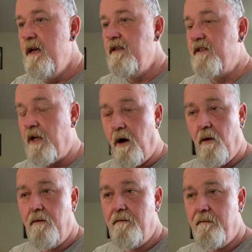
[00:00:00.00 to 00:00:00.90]

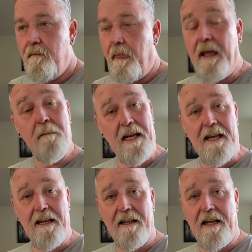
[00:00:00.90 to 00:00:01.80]
So
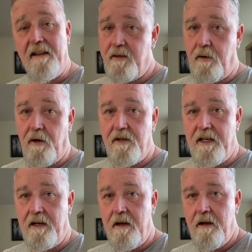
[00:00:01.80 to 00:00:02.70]
immediately this
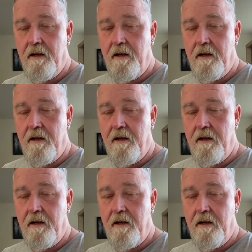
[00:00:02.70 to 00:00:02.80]
person,